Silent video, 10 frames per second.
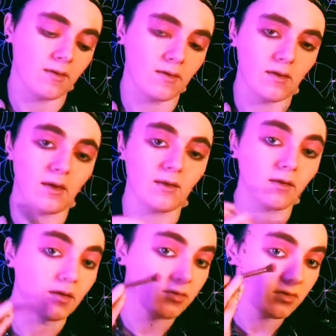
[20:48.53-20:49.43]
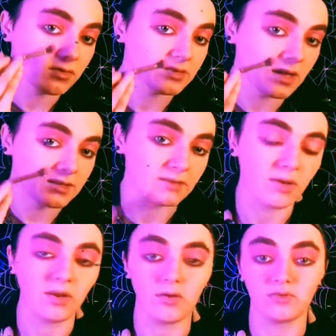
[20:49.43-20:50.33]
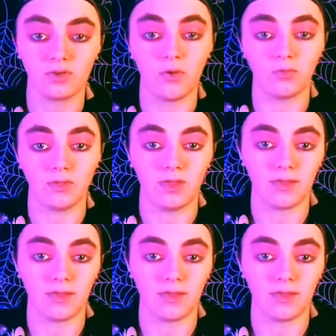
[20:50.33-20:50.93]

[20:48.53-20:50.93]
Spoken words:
And I'm going to do the sides of my nose only.